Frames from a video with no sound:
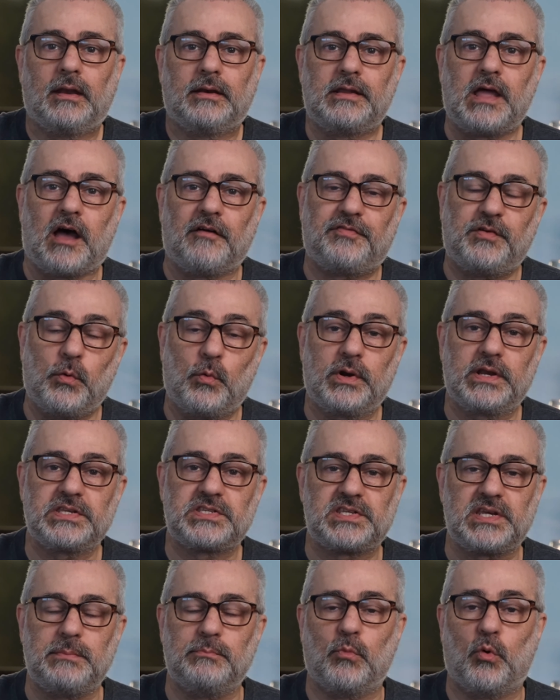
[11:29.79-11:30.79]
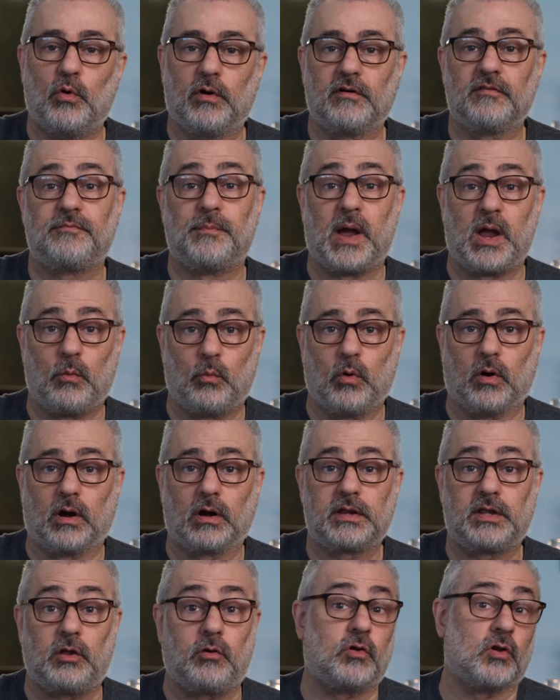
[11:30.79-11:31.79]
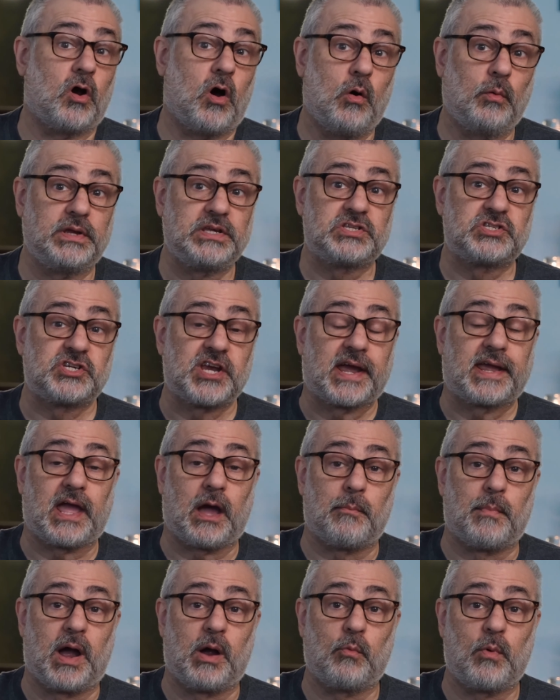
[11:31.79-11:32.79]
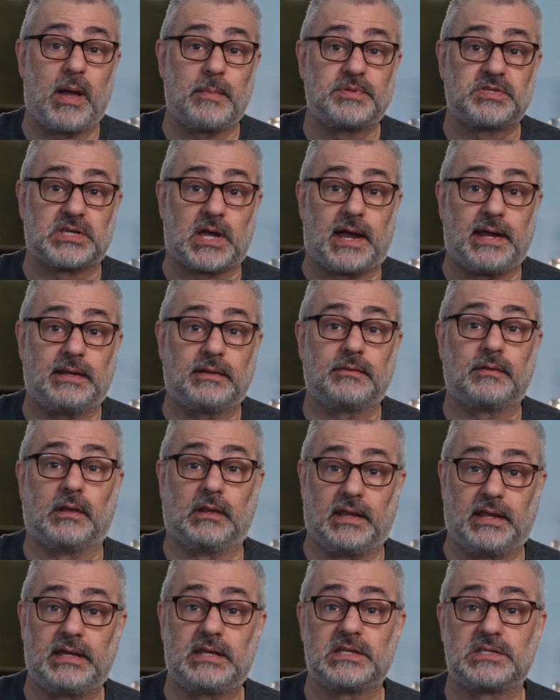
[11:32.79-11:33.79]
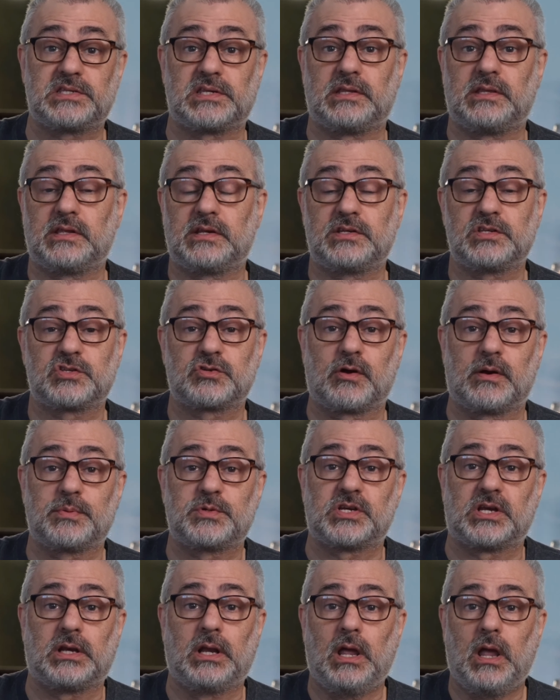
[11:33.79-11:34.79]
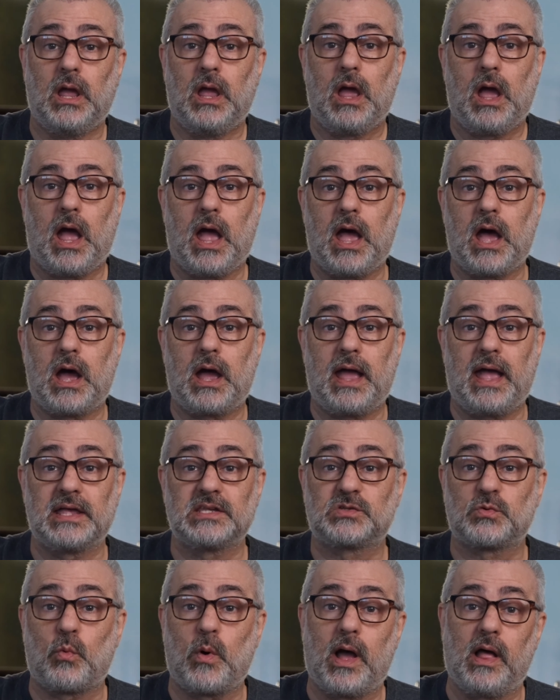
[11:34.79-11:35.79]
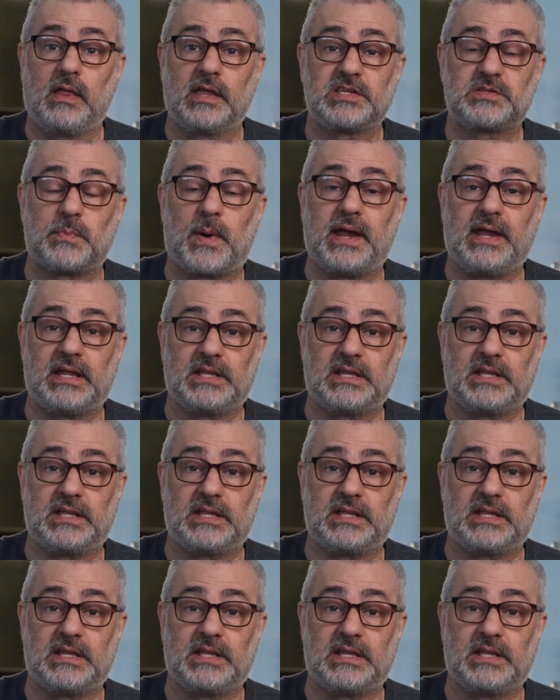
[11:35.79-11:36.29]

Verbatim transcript: Now, if you want to see more of my work, you can always check out my website. The link is in the description, uh, as well as my